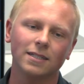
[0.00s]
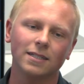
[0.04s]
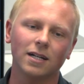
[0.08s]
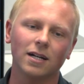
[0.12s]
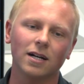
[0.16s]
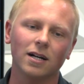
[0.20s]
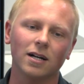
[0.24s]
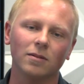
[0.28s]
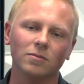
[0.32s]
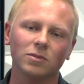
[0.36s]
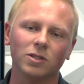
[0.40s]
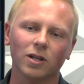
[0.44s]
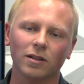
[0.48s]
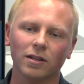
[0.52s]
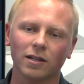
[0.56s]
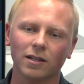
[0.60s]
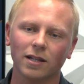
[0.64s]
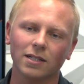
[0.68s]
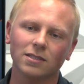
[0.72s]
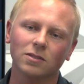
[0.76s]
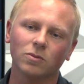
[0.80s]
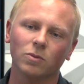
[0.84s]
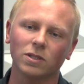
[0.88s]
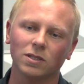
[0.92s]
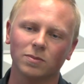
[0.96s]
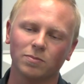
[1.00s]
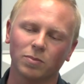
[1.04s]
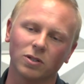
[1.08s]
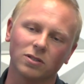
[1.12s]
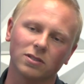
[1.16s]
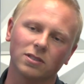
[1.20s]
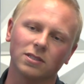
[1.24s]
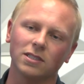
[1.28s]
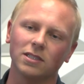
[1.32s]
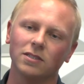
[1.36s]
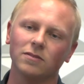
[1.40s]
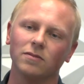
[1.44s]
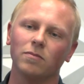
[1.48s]
So I think that's what's
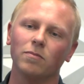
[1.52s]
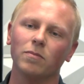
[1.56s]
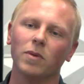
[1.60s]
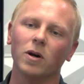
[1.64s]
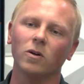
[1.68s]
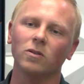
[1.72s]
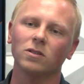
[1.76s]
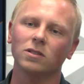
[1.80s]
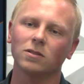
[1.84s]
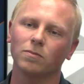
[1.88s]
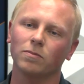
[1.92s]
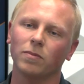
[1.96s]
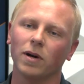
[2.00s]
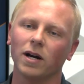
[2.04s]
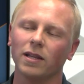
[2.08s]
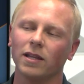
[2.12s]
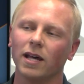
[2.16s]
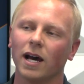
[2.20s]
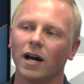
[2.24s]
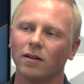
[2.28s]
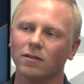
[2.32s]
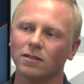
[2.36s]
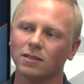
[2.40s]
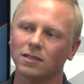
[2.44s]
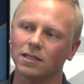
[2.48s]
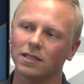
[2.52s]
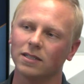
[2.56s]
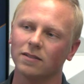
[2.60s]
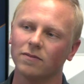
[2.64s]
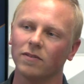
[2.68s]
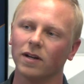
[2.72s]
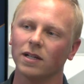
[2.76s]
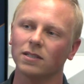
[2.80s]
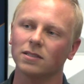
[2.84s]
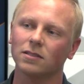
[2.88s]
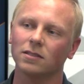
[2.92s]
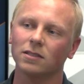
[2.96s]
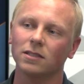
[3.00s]
perceived most by the out-of-state
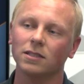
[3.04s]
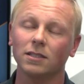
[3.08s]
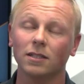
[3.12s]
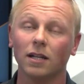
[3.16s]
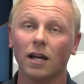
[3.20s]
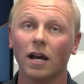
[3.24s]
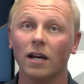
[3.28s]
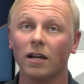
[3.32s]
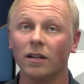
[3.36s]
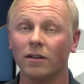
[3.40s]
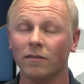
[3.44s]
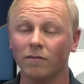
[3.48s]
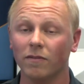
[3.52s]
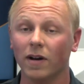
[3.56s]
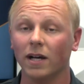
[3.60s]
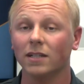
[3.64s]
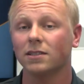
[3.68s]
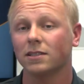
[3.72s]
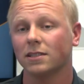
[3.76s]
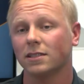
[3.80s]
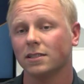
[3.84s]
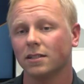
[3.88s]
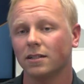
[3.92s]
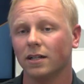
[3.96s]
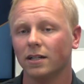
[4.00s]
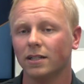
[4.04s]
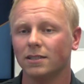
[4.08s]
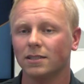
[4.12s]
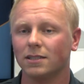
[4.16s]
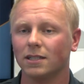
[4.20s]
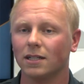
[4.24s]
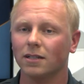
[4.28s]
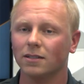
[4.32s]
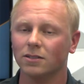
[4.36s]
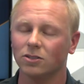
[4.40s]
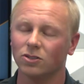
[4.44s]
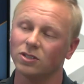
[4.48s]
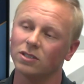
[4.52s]
investing
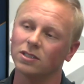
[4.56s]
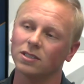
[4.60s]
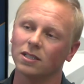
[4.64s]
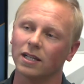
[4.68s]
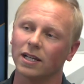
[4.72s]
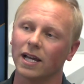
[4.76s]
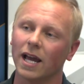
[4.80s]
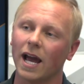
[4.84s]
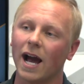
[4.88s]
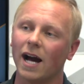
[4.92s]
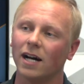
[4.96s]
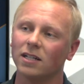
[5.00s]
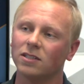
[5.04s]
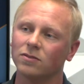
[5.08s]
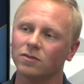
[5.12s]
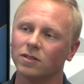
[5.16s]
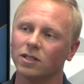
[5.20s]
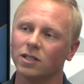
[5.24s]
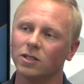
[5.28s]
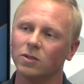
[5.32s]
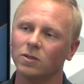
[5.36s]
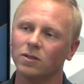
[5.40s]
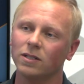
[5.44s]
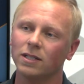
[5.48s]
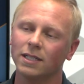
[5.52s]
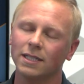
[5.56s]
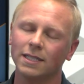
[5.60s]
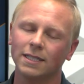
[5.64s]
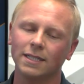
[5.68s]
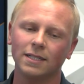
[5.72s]
clientele is just the cash flow.